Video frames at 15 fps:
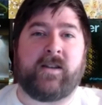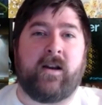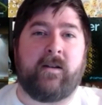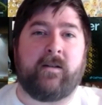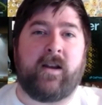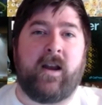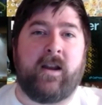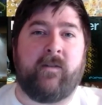
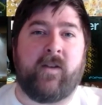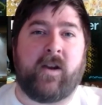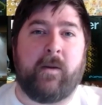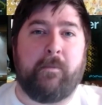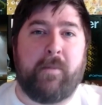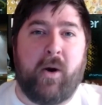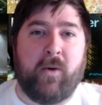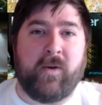on kind of the
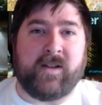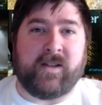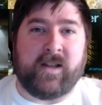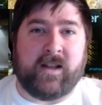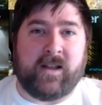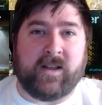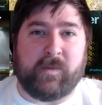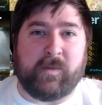components
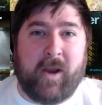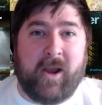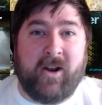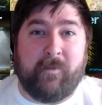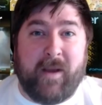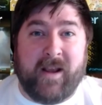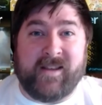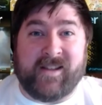that the spider
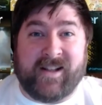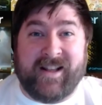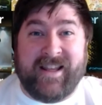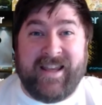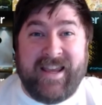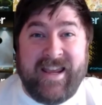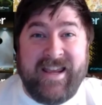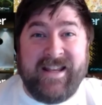
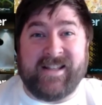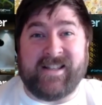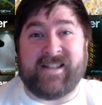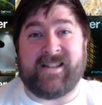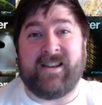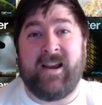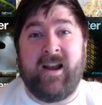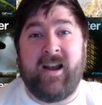basically
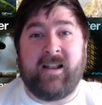eats.